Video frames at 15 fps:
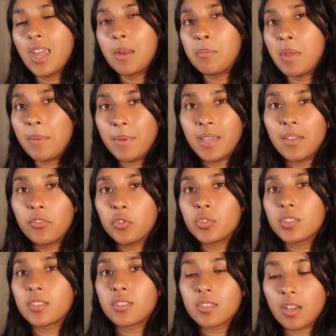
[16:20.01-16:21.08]
maybe give you
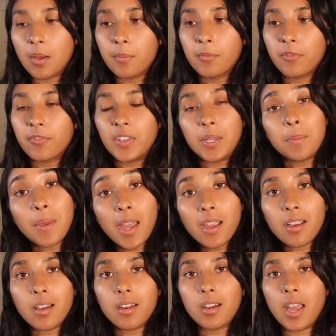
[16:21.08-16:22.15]
some
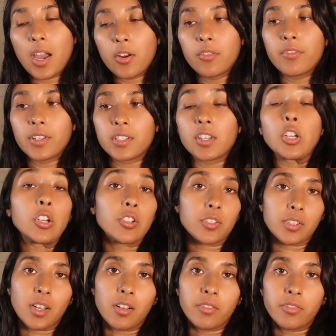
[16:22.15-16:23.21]
feedback on how to fix it
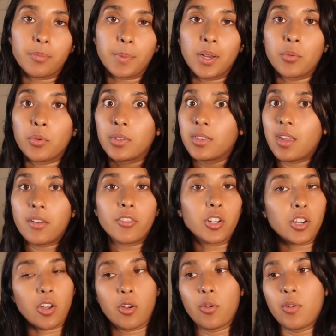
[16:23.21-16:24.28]
yourself, but it will never
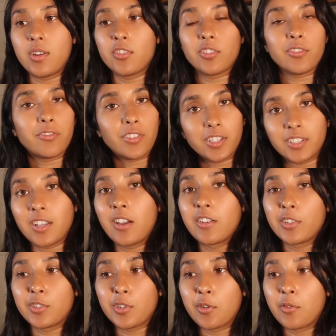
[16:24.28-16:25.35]
go and just fix it
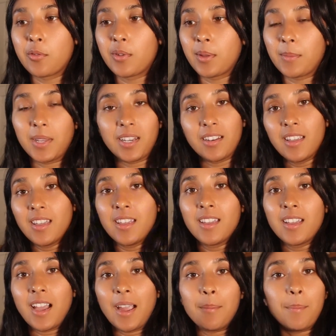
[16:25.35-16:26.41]
on its own. I mean,
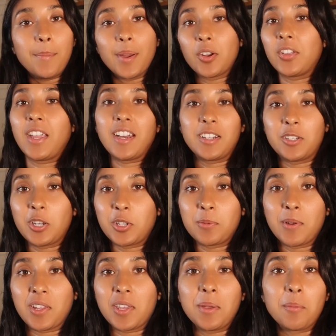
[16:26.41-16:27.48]
I barely had to touch
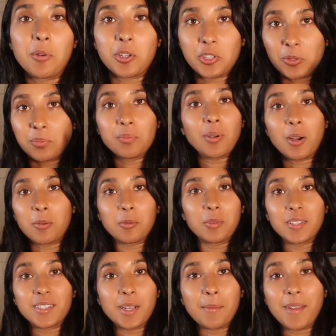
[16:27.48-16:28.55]
my keyboard. You
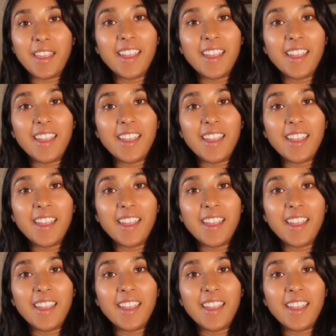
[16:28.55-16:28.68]
probably saw my